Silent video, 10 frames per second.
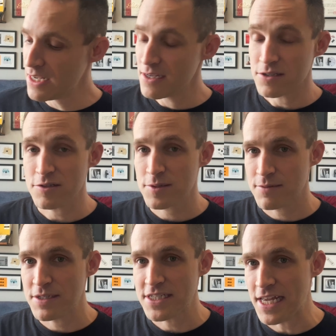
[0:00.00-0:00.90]
So this was a
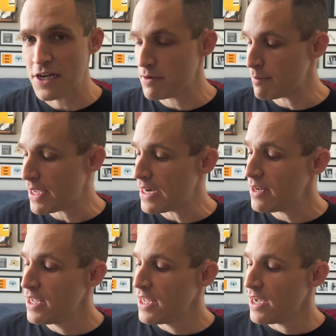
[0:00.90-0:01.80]
mistake we made,
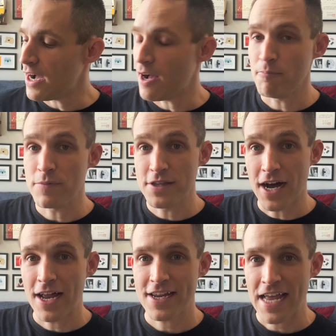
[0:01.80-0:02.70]

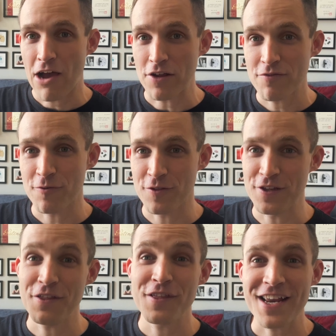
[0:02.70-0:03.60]
not accounting for the
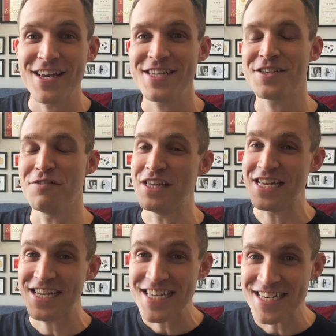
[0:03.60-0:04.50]
thickness of the
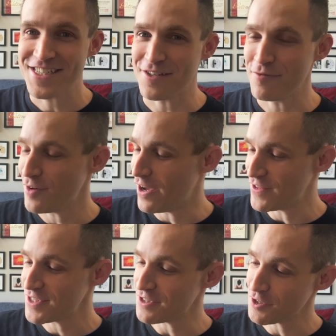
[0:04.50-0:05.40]
adhesive on the
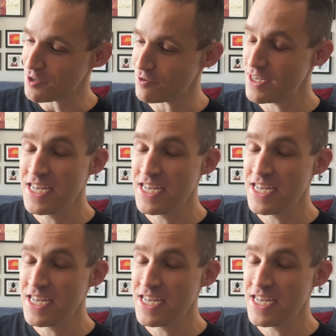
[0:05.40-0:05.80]
silicone.